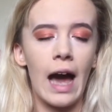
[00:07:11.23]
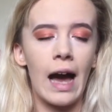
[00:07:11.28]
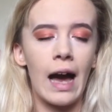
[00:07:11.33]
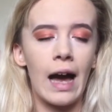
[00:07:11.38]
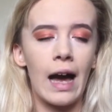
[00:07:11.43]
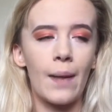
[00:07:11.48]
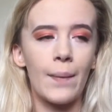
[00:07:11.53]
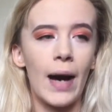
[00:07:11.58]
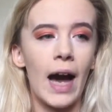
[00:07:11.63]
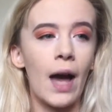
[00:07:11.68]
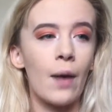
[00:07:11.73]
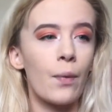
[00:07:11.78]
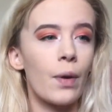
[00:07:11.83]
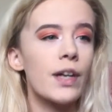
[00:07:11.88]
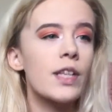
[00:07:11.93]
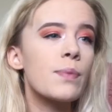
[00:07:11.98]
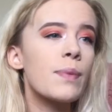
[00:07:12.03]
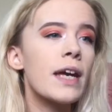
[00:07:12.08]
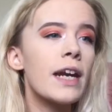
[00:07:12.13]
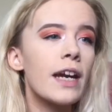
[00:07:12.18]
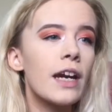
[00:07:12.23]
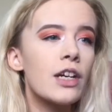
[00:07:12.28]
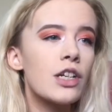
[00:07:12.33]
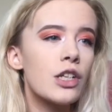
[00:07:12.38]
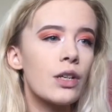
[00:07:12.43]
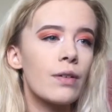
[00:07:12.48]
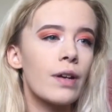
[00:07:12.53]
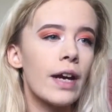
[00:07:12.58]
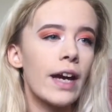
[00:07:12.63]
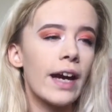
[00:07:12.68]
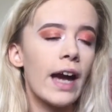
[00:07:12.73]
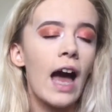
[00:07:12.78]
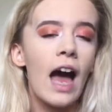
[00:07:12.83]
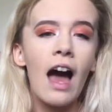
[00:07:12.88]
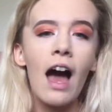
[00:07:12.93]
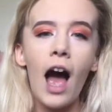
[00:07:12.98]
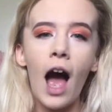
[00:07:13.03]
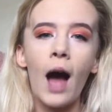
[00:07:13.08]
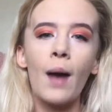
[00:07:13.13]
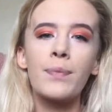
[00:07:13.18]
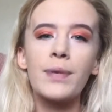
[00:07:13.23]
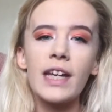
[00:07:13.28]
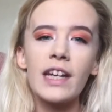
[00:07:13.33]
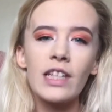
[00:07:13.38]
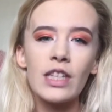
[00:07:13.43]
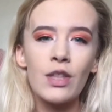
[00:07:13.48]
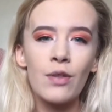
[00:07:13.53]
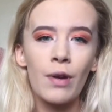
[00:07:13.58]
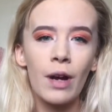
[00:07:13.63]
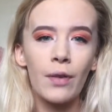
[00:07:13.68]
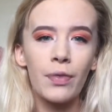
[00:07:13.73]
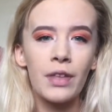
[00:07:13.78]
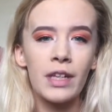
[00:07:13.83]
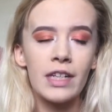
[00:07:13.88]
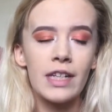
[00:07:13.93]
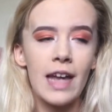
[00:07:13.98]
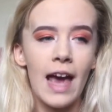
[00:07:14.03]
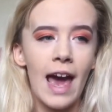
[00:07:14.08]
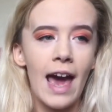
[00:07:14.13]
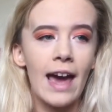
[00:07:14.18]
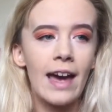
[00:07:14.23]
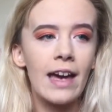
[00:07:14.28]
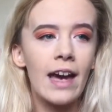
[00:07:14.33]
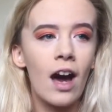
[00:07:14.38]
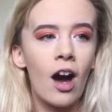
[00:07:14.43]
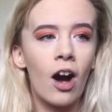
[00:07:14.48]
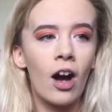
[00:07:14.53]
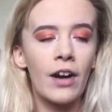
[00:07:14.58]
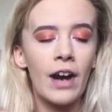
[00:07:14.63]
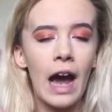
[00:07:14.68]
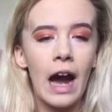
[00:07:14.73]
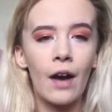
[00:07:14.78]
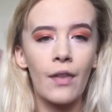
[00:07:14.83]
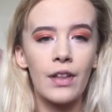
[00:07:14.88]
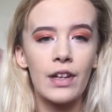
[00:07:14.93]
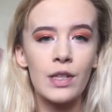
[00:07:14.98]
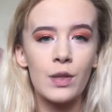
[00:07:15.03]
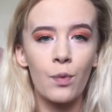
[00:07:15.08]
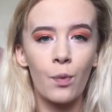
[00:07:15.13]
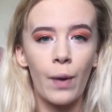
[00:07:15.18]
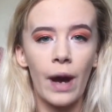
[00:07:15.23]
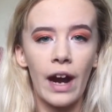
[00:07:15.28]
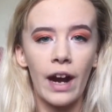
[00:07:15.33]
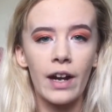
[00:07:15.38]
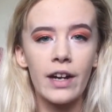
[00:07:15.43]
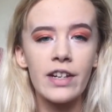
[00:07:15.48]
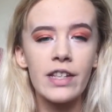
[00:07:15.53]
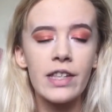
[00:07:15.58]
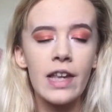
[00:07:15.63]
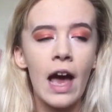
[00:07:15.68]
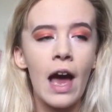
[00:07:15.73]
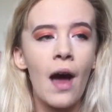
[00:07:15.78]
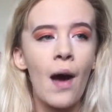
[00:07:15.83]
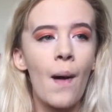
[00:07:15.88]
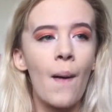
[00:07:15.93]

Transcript: I was planning on doing updates throughout the day on how this wears,